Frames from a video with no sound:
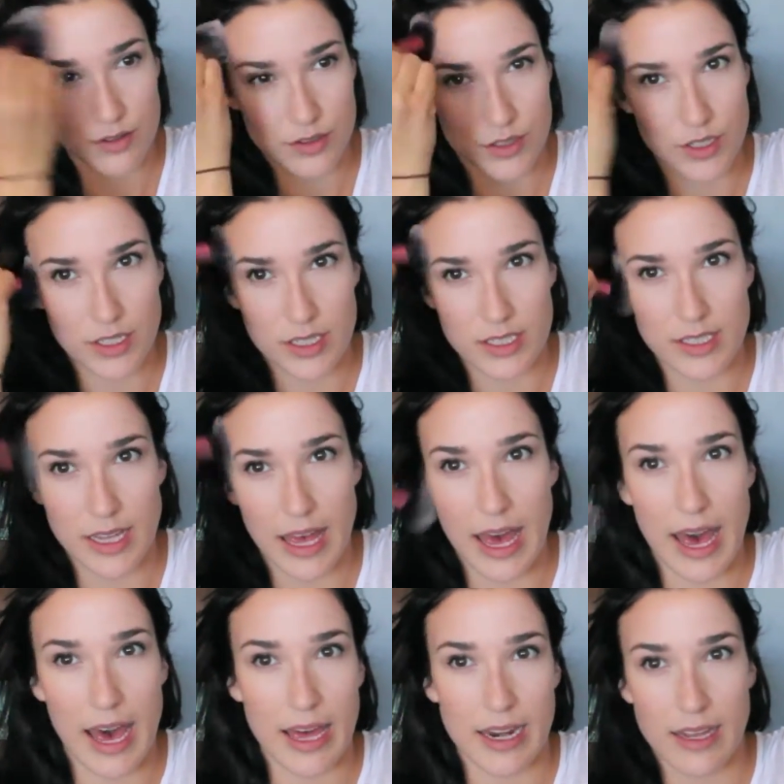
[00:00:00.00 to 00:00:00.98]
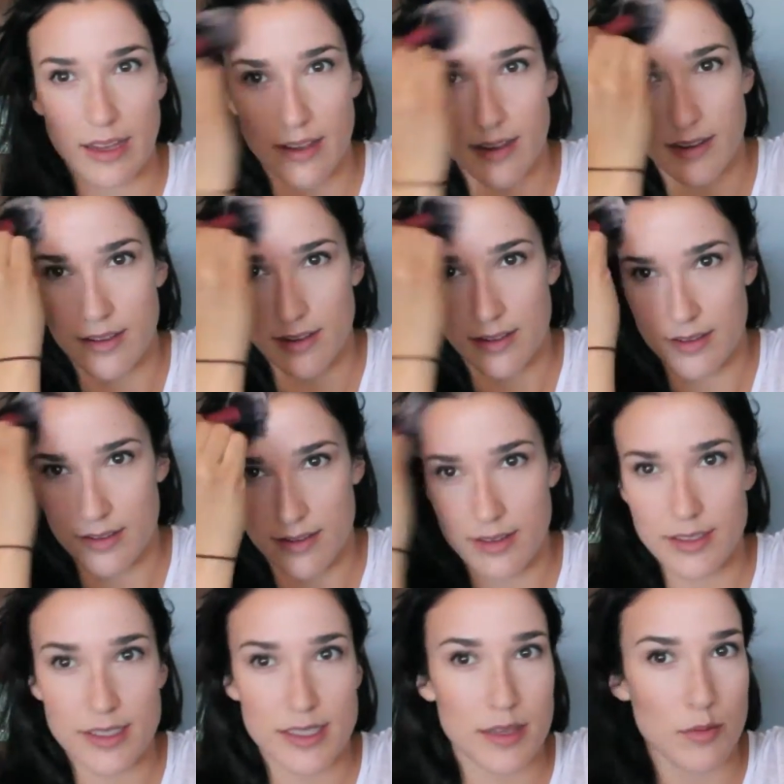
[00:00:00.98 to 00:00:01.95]
just adding
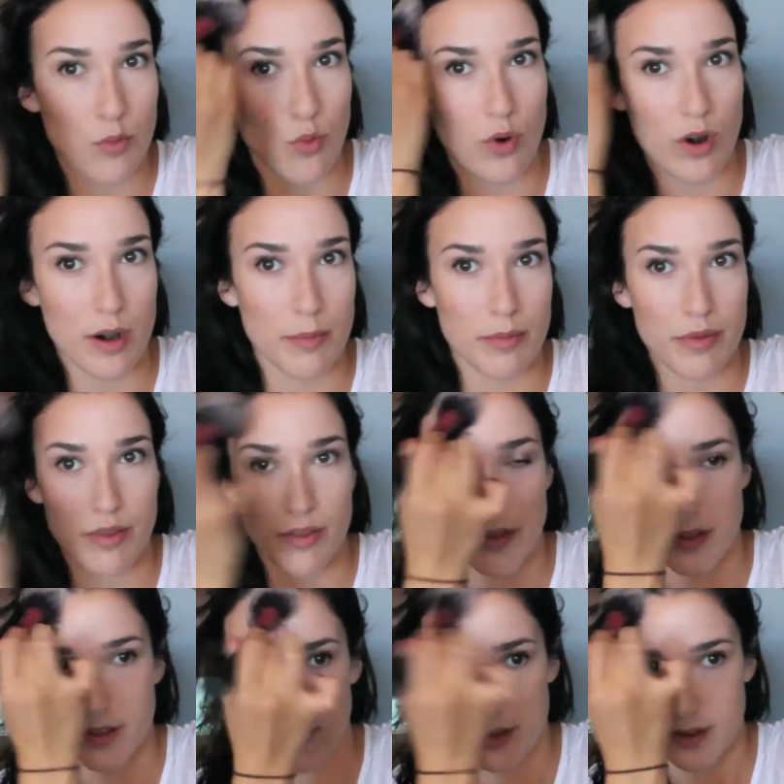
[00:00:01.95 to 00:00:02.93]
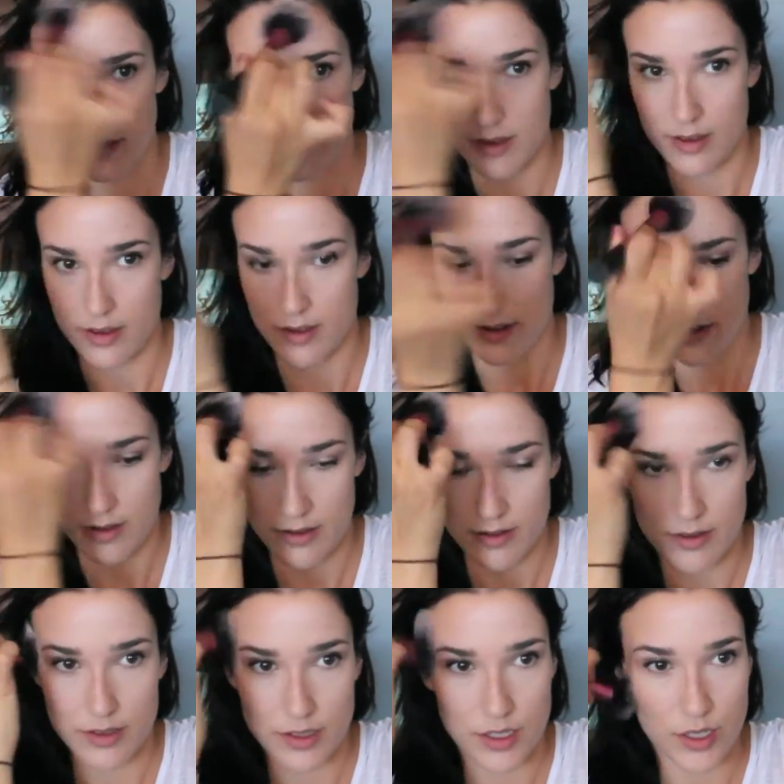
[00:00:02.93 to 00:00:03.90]
some warmth
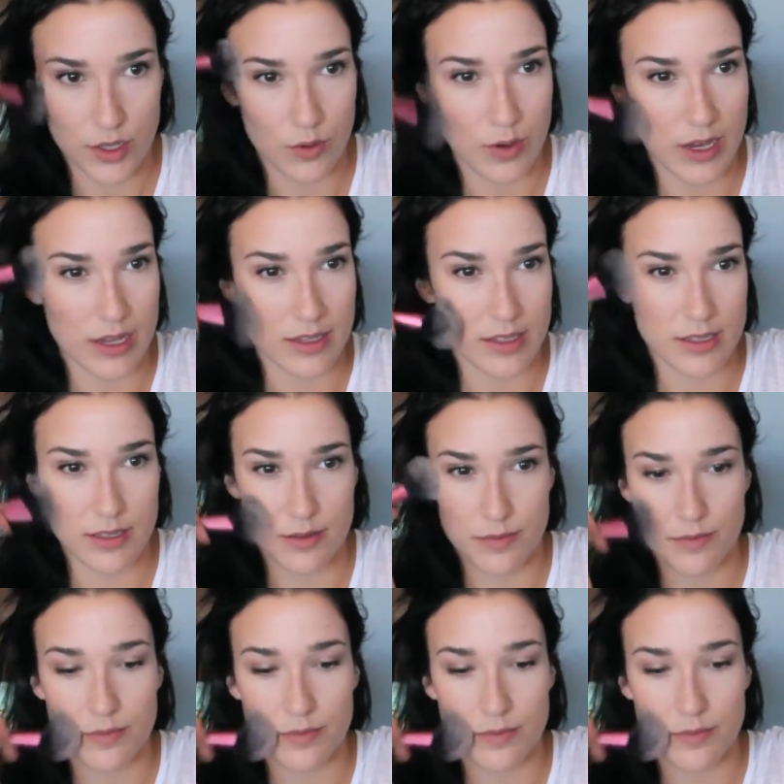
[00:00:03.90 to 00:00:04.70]
to it.